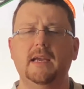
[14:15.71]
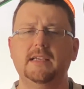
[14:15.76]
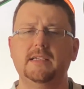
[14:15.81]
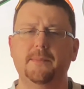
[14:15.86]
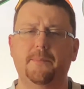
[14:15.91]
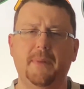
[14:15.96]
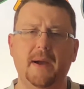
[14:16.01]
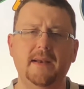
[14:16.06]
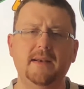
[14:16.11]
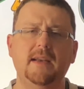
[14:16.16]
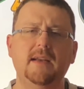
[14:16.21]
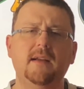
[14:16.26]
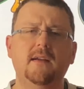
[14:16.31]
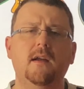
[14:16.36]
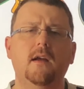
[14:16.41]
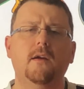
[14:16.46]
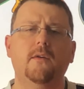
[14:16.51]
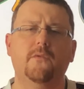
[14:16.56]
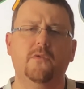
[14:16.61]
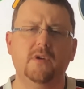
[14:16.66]
He's a
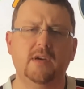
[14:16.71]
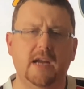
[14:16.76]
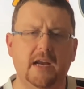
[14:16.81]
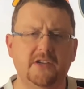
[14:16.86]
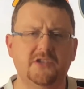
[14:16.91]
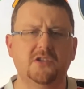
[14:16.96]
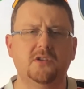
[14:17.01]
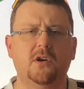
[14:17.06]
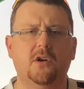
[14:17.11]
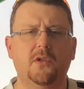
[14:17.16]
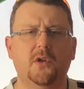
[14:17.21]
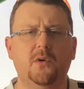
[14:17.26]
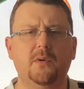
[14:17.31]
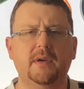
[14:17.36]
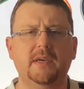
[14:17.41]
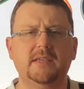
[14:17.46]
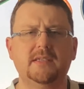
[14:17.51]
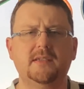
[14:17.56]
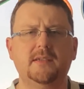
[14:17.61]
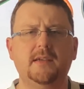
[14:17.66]
pending free agent, although
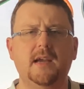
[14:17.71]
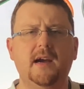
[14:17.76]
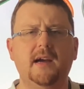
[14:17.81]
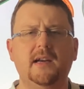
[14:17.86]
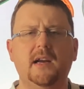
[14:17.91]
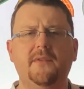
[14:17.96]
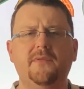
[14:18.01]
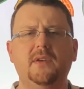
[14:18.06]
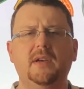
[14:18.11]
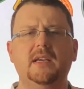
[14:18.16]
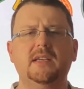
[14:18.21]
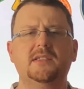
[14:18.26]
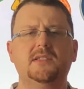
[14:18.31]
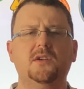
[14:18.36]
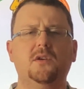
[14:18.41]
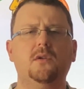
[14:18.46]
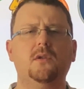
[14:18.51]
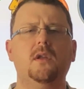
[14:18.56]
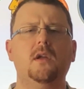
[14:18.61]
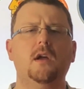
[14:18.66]
he's young enough that he's
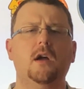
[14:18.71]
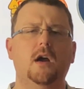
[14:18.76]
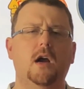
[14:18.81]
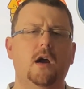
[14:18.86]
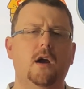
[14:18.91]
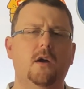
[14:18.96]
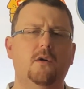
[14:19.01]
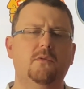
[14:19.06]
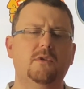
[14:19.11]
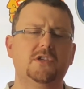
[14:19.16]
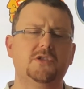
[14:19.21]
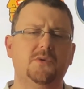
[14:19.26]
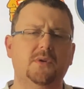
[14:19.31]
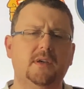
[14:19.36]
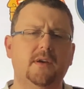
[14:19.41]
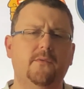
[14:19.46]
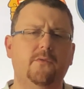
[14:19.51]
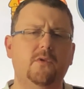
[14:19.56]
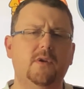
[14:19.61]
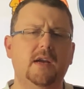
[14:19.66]
still a
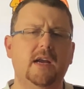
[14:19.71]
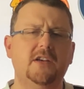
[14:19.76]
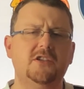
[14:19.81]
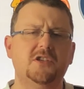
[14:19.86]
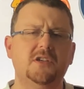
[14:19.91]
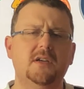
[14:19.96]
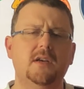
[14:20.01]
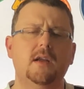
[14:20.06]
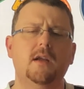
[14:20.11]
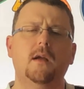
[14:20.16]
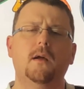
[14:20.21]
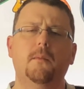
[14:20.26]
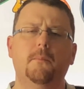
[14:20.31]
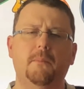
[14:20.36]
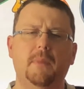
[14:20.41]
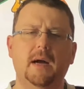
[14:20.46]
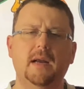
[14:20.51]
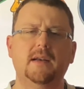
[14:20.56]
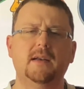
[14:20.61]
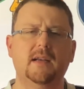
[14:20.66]
restricted free agent,
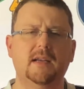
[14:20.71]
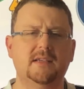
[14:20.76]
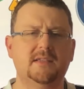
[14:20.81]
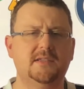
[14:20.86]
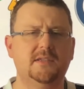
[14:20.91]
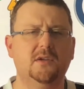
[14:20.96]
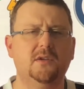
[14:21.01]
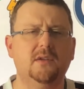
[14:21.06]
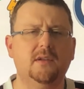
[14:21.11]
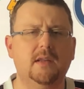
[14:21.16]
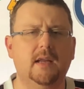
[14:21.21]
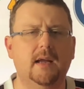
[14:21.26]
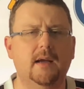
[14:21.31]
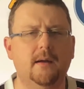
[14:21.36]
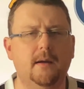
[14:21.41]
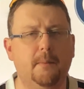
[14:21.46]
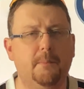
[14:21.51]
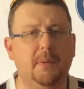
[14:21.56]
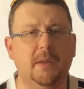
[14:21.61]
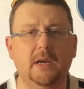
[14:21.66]
but still
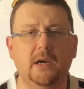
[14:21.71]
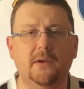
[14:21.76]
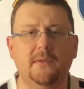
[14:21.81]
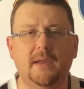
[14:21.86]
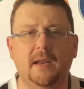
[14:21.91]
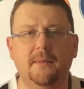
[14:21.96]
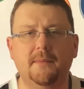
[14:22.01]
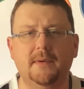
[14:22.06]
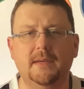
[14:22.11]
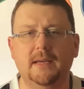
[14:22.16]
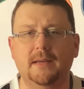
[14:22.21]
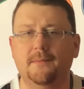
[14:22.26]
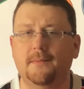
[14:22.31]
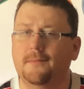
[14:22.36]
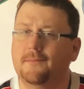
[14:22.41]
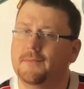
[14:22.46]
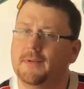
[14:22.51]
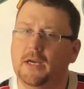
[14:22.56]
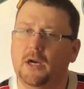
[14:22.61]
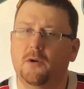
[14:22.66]
uh, a, player that
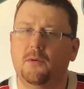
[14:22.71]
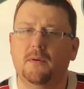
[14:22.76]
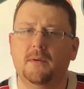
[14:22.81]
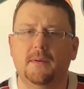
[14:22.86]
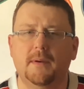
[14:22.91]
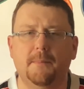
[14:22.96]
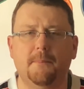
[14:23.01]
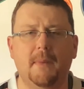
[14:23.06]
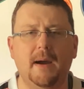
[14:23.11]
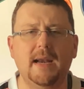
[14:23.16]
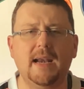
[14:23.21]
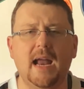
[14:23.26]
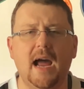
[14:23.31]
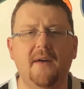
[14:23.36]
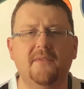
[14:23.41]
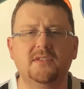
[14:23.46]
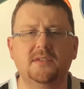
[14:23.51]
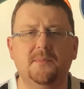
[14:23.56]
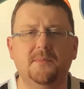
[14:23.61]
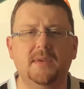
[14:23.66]
uh, you know might
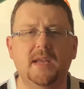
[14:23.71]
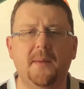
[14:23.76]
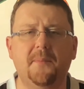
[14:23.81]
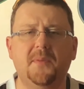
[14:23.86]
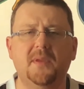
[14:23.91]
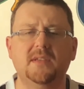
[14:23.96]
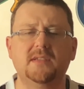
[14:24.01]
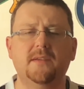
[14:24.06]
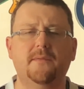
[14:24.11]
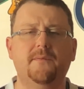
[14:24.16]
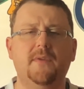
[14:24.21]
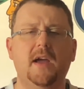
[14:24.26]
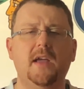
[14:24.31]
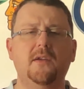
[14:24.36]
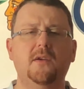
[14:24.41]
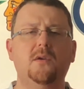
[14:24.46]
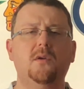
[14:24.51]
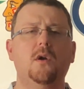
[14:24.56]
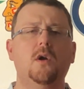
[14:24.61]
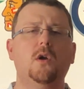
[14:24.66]
have some depth and some
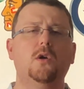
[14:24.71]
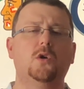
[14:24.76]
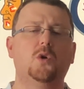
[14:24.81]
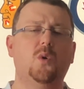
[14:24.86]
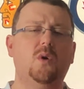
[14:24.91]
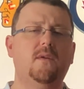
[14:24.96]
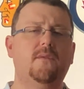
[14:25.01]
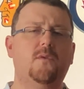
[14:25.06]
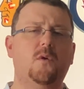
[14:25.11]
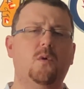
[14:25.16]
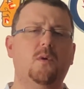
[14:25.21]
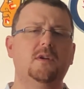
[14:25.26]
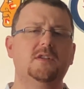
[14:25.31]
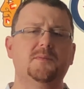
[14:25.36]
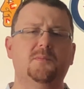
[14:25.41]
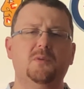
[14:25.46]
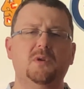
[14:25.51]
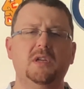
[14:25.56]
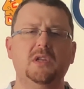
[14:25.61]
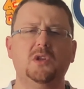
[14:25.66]
value going forward.
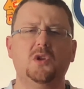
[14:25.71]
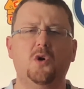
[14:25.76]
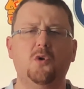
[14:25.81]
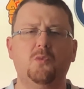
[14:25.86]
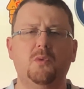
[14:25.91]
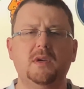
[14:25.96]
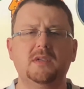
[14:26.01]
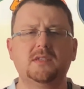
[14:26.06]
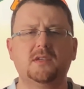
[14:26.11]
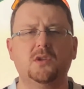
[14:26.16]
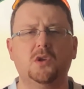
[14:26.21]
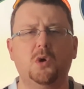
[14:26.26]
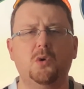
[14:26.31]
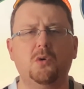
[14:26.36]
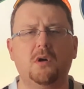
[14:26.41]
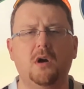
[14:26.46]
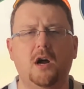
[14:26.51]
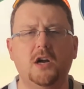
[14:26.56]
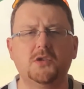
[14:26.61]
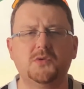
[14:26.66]
It's a pretty low risk,
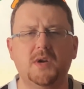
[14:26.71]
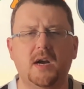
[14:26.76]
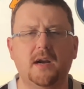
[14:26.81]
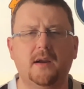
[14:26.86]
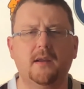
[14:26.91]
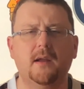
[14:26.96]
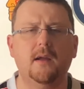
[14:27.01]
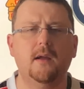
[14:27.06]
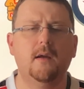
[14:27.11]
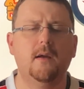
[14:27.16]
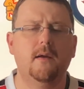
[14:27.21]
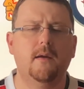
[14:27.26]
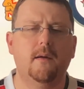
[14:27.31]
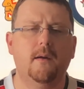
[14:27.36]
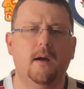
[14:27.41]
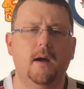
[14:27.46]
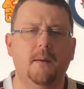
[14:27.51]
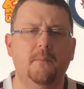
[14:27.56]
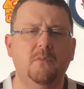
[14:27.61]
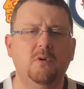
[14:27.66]
low contract
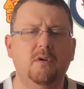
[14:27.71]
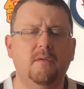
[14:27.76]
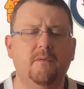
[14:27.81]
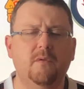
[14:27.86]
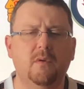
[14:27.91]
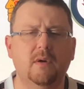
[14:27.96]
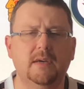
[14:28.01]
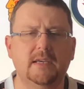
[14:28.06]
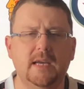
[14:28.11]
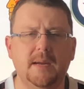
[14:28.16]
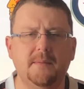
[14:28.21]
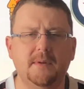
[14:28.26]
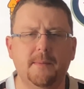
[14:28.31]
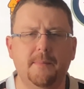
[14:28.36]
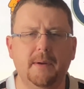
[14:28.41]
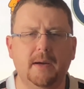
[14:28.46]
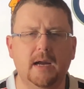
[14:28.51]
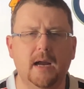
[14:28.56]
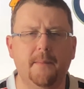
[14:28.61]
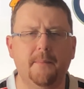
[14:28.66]
uh, move for a team to
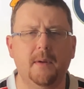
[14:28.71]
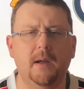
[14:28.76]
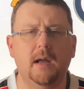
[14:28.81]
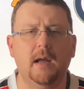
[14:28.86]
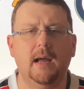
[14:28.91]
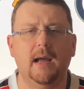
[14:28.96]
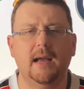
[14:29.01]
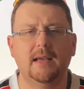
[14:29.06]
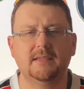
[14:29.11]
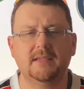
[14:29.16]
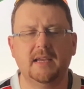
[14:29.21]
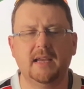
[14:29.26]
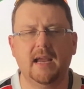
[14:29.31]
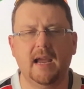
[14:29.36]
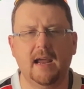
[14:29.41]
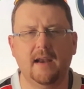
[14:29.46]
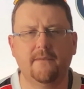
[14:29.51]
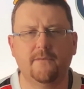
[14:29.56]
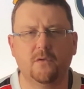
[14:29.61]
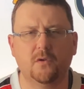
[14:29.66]
pick up as they
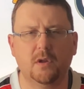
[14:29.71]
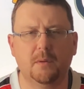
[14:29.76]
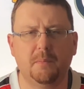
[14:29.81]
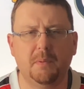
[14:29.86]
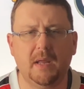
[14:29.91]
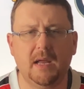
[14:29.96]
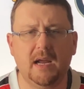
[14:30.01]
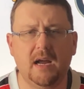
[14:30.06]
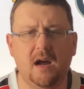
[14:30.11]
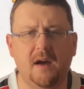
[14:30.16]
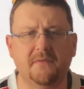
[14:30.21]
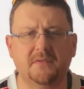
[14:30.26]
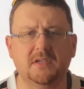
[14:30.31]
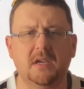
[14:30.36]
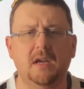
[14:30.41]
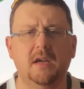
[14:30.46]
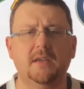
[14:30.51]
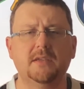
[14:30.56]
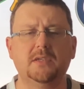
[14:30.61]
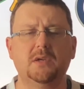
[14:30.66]
head for the
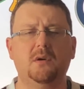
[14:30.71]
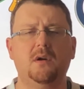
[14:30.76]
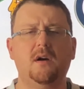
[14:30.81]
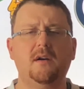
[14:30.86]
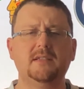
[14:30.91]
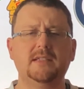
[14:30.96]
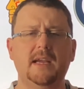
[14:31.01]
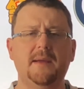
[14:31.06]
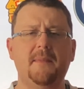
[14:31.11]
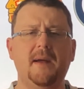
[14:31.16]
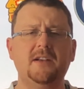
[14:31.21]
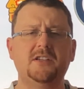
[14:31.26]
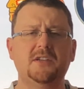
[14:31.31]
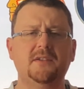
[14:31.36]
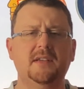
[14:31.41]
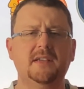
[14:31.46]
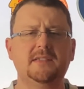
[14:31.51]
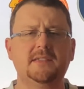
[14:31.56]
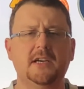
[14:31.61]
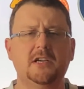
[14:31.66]
playoffs. So as I
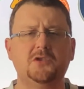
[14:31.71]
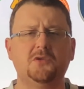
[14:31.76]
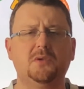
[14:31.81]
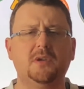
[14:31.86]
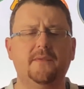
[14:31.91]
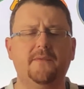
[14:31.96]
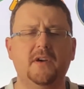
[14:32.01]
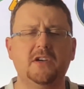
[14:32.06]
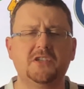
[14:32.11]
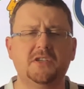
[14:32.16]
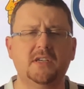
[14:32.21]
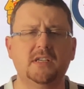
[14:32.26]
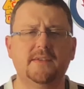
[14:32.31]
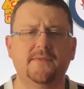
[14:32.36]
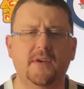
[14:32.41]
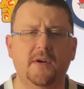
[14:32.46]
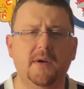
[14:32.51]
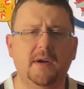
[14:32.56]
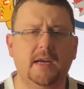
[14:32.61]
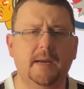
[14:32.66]
mentioned, this Central Division is
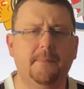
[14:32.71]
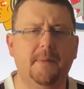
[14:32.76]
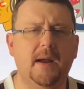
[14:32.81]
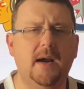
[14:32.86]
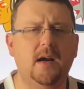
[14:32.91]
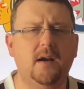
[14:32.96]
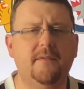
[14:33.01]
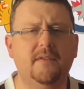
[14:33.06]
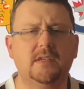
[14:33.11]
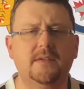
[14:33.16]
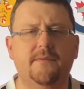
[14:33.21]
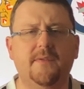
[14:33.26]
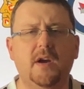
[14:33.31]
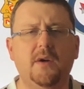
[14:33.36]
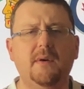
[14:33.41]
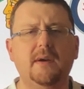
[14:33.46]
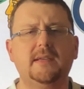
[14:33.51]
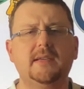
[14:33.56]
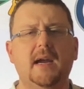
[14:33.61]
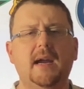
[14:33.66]
very competitive. It's
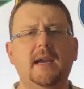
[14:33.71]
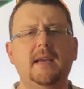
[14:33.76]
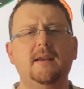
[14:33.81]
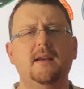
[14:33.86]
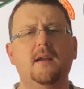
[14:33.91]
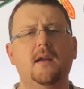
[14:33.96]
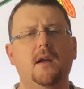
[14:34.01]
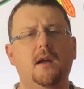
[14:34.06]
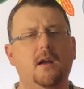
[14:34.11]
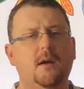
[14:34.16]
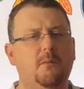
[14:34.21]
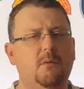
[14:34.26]
very tight.